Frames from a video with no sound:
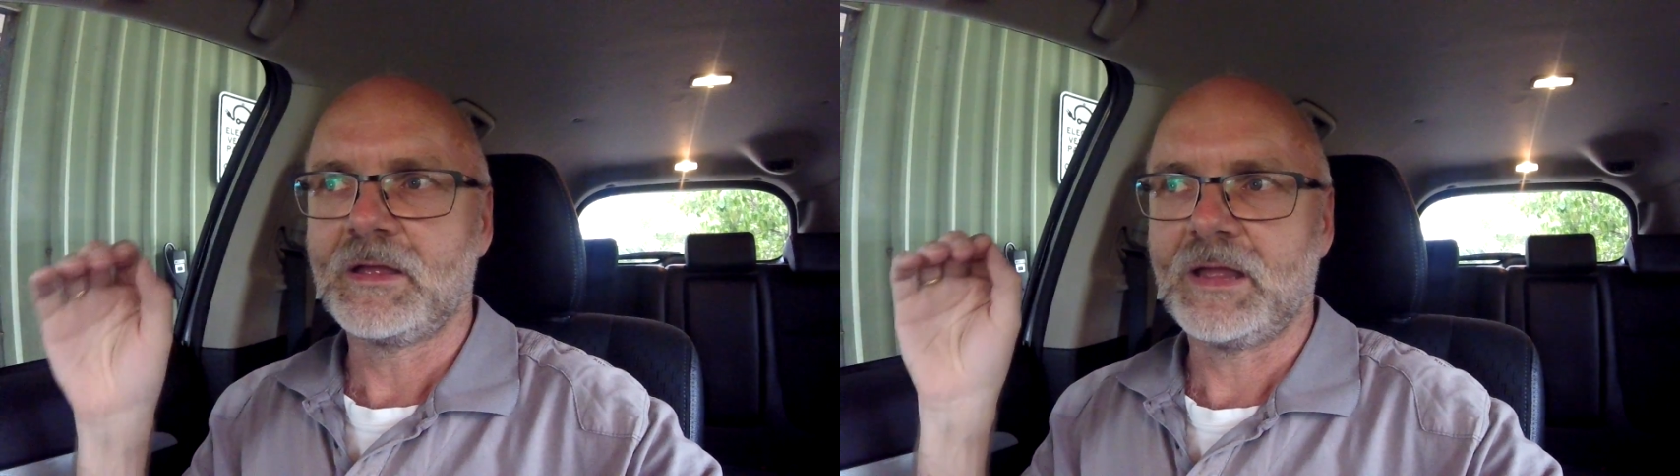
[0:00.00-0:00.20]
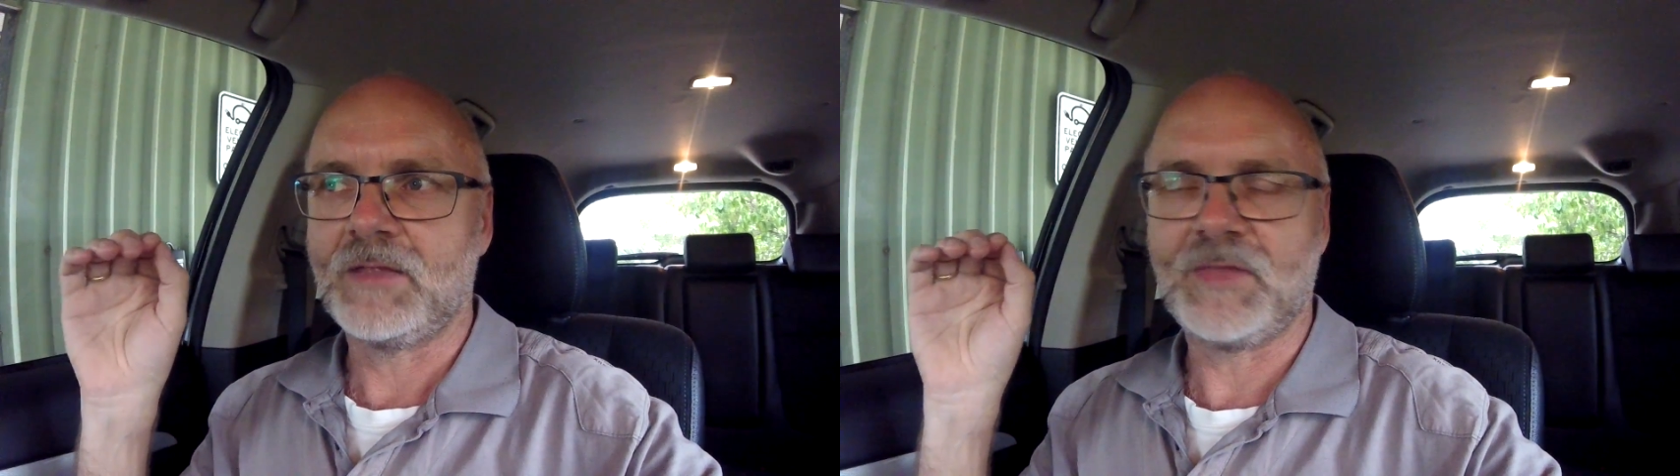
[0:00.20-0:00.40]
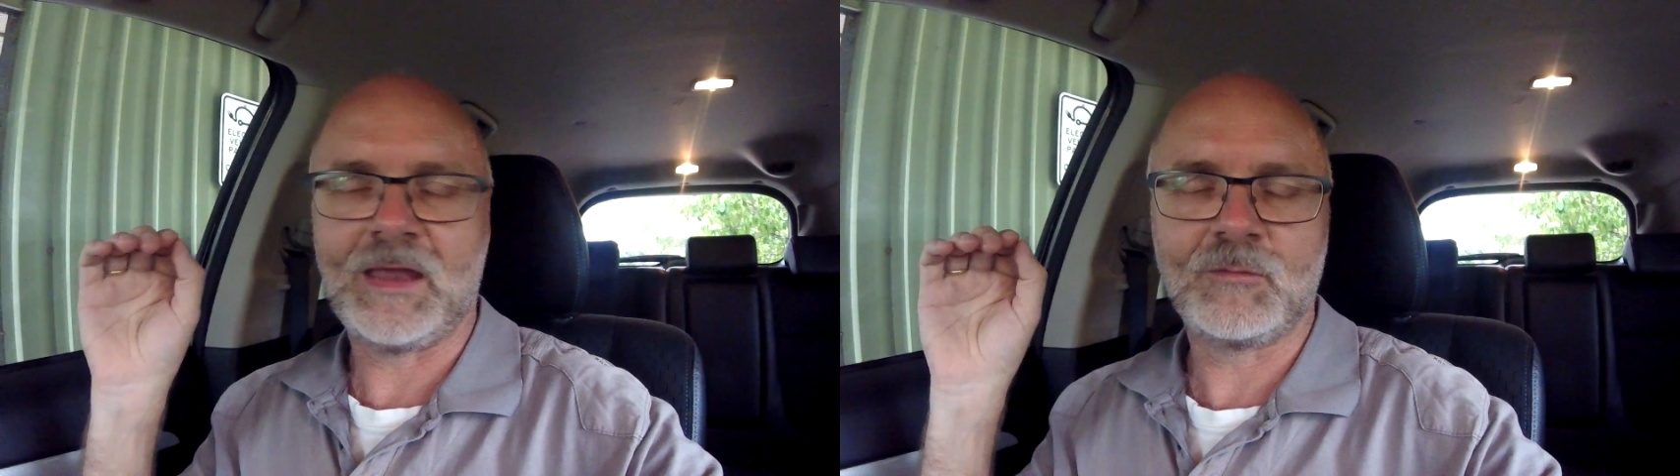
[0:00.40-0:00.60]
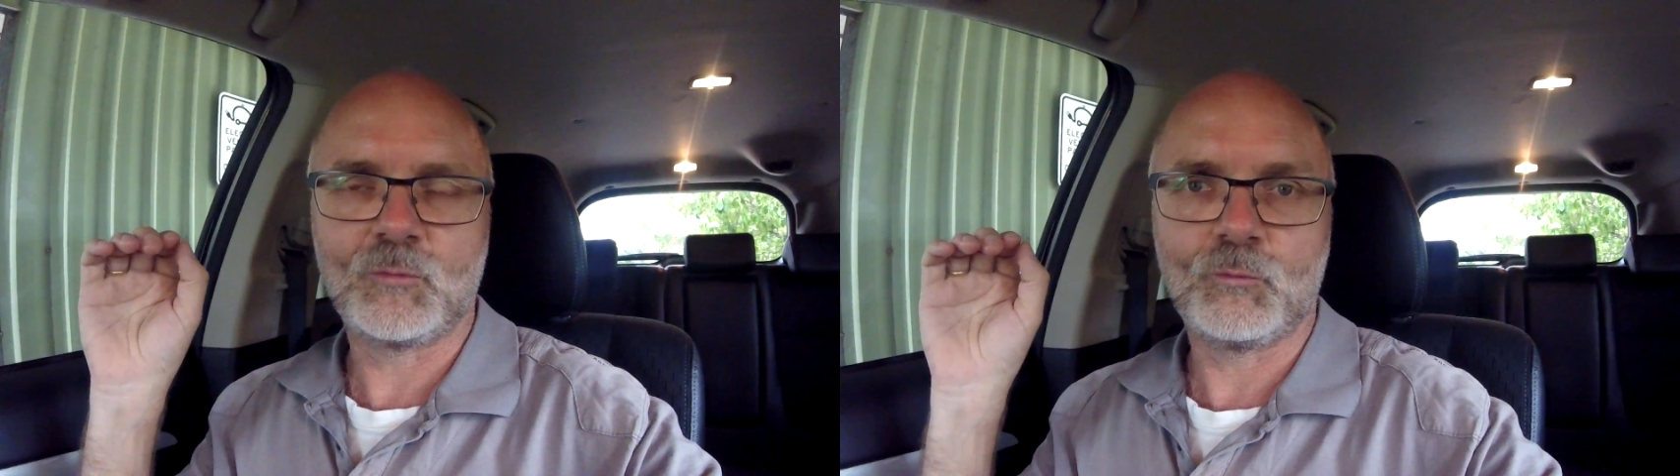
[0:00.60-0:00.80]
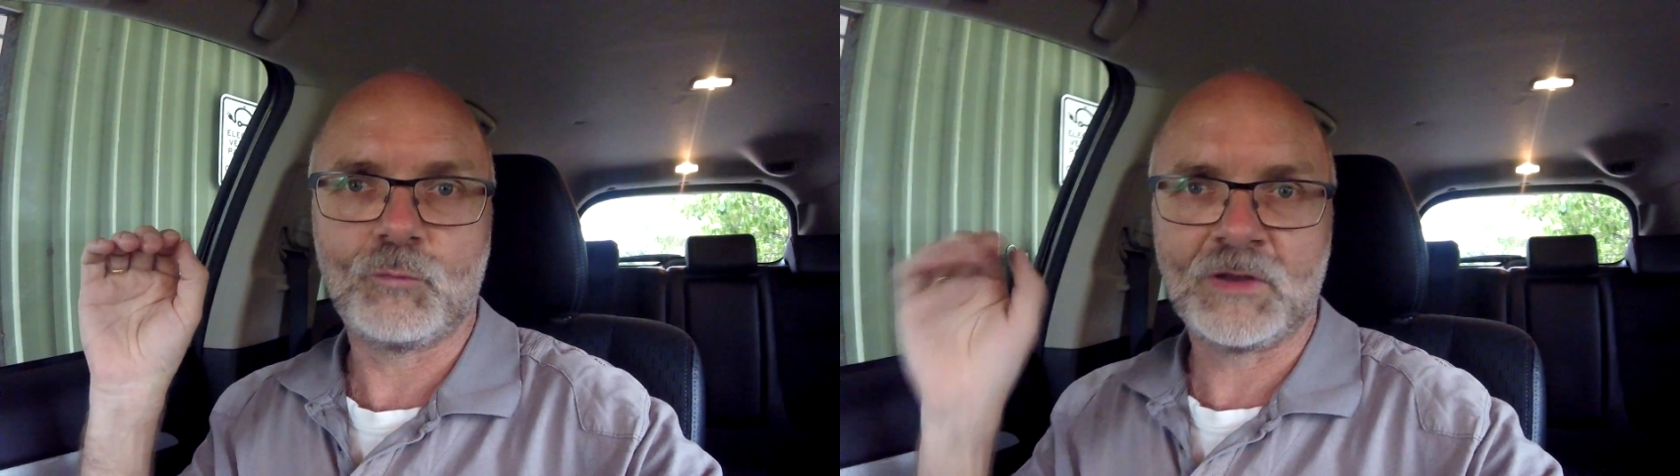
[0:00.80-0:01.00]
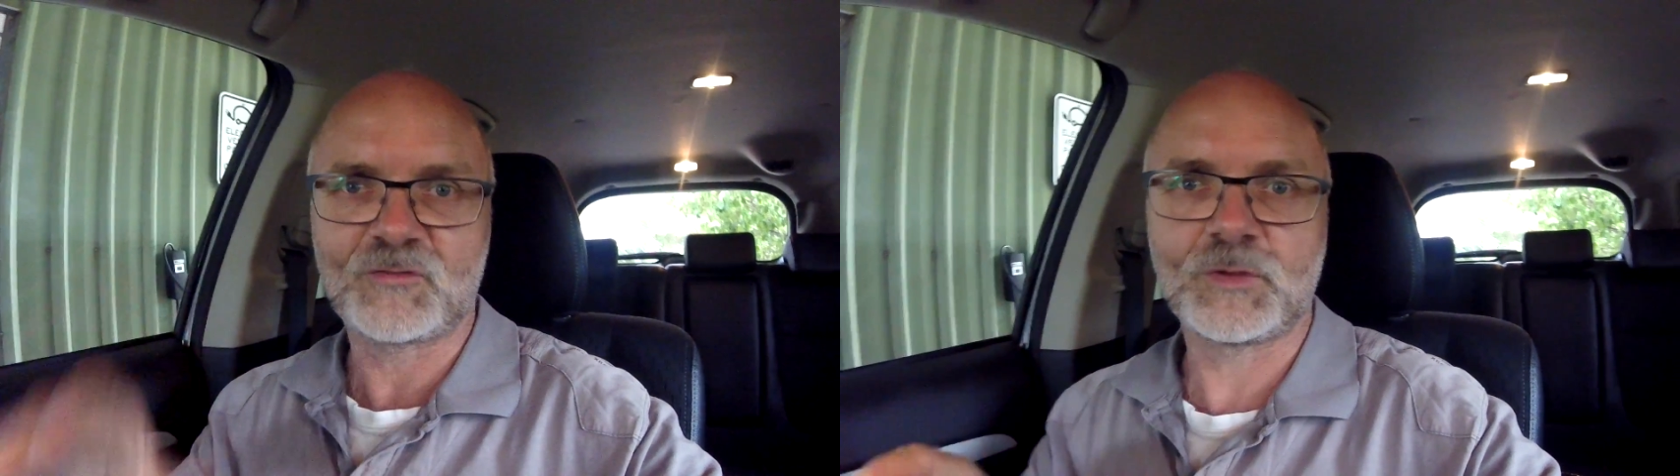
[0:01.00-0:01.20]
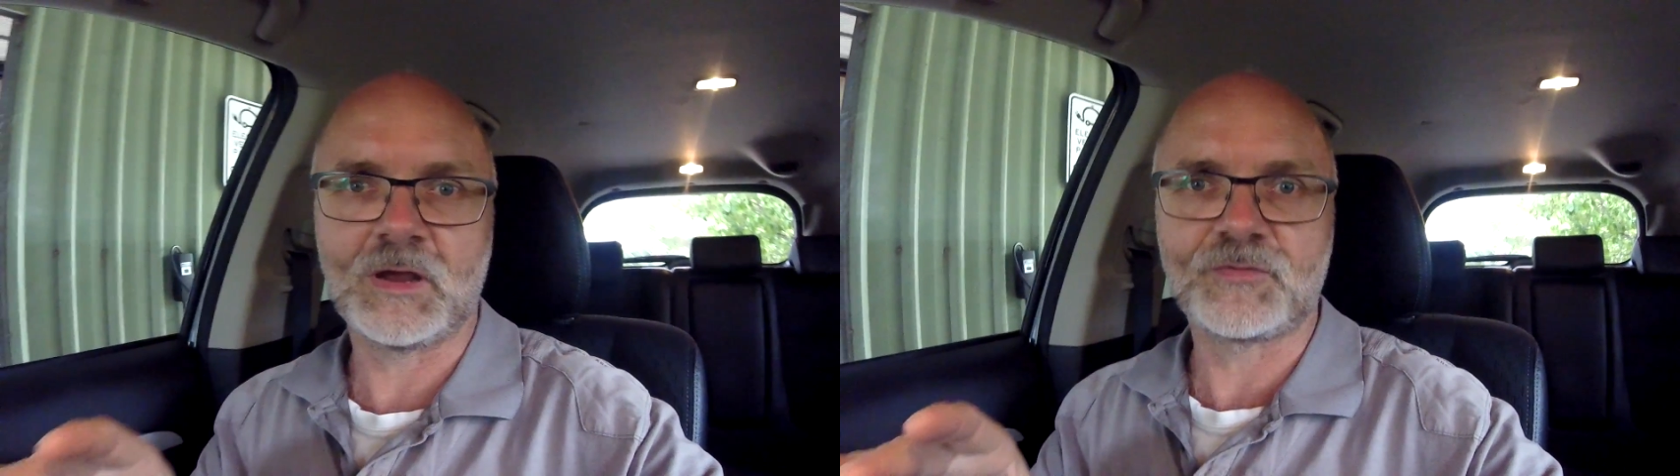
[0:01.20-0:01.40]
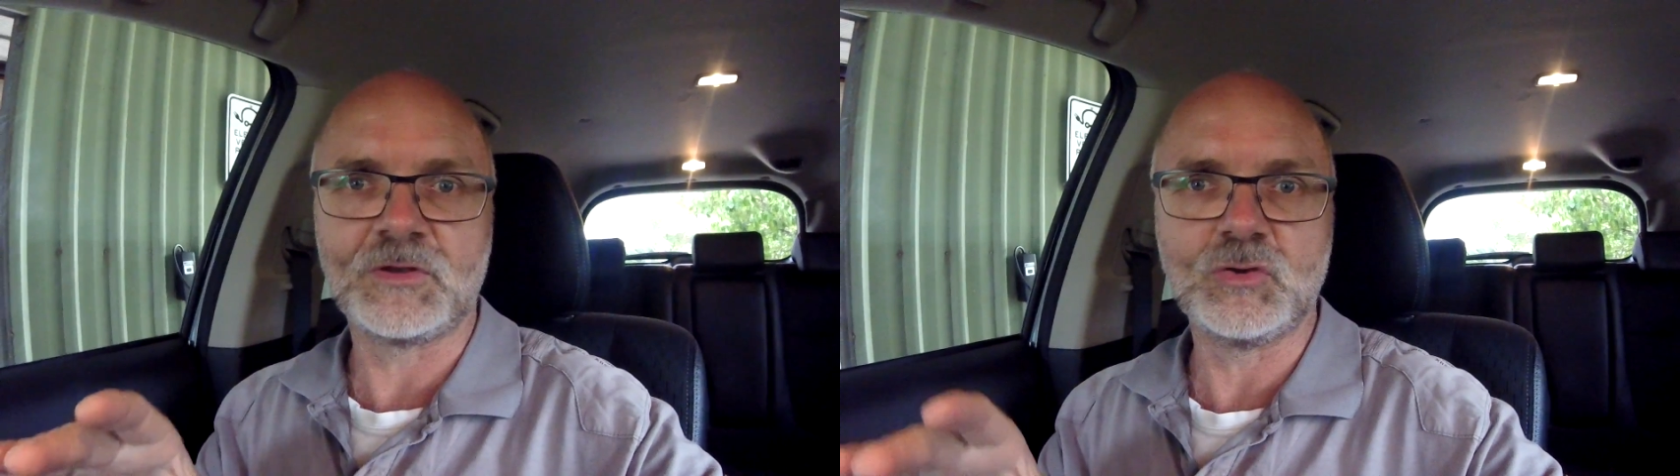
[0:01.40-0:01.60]
and then once we
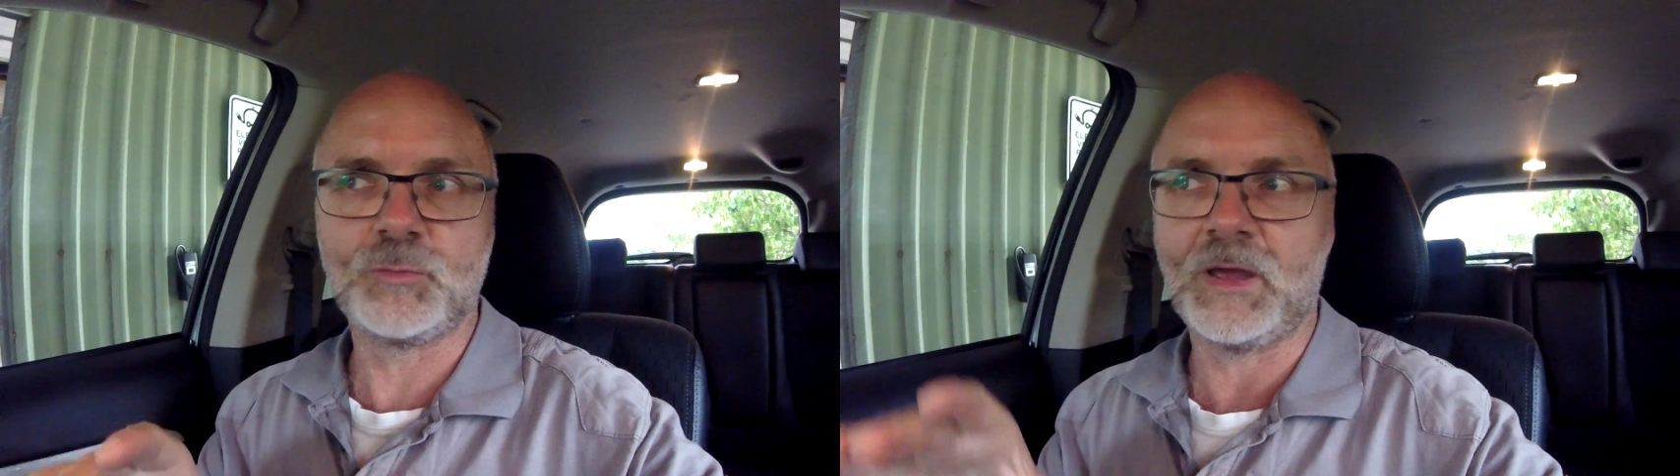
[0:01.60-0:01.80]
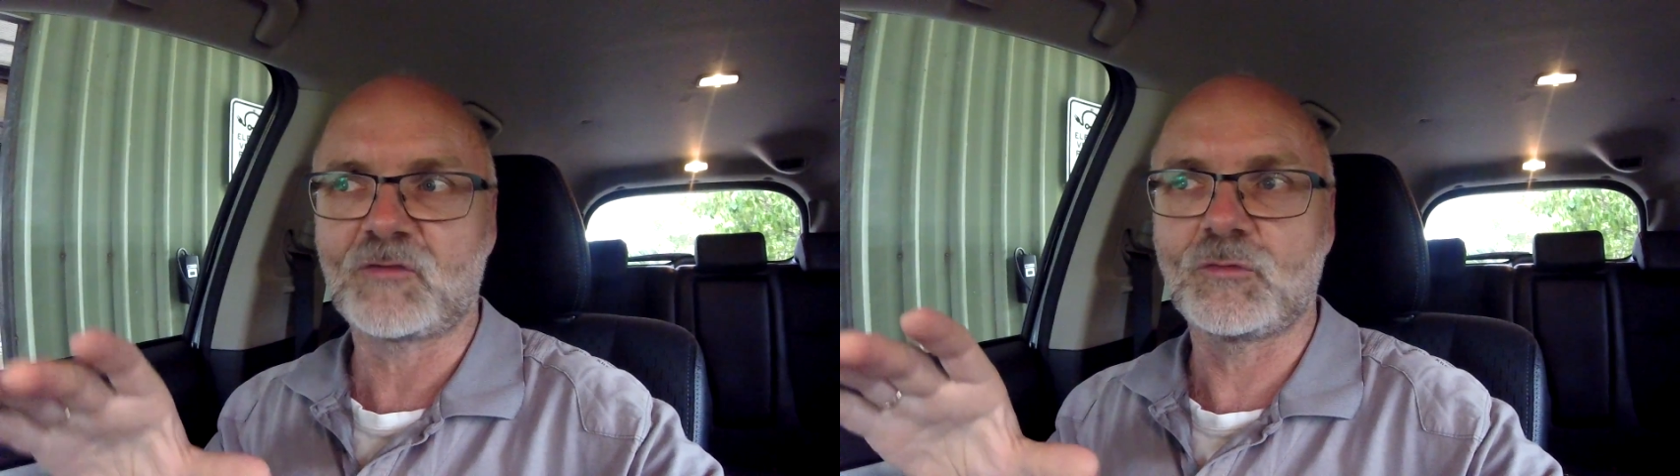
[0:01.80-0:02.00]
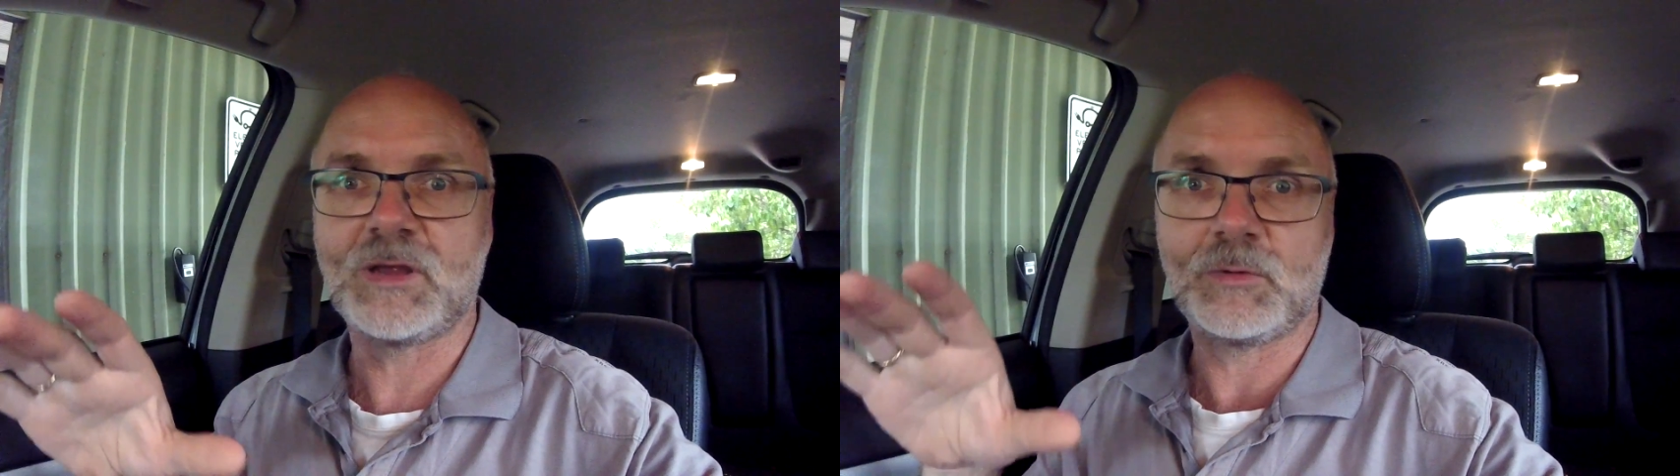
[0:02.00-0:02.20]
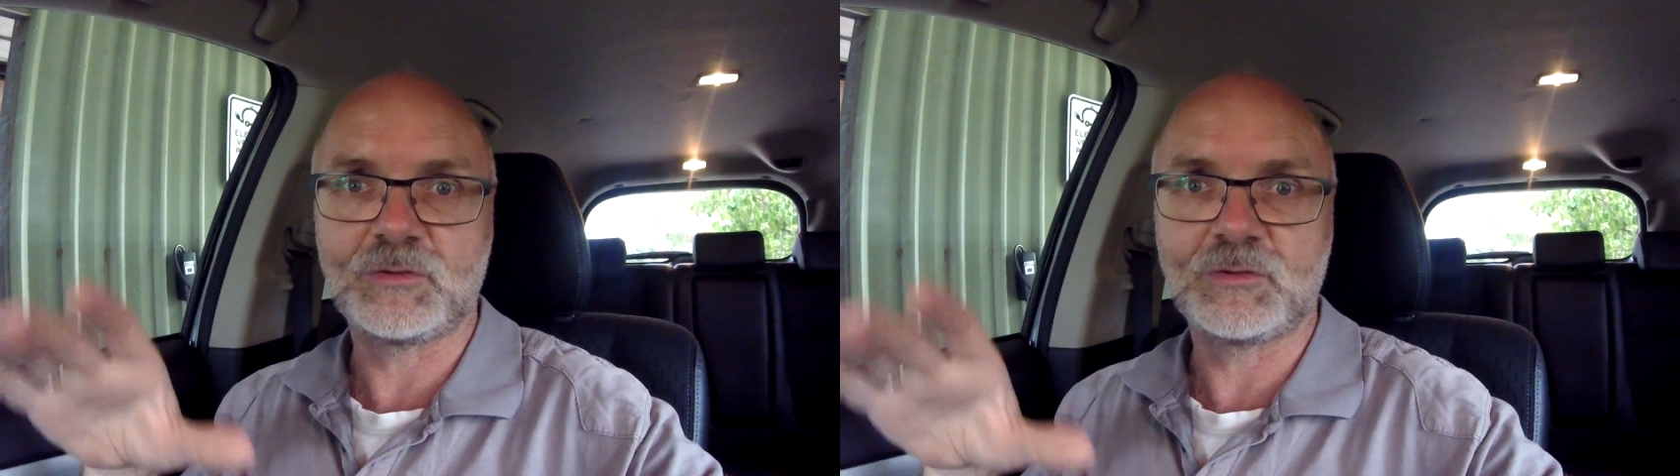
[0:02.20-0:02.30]
got the new battery I will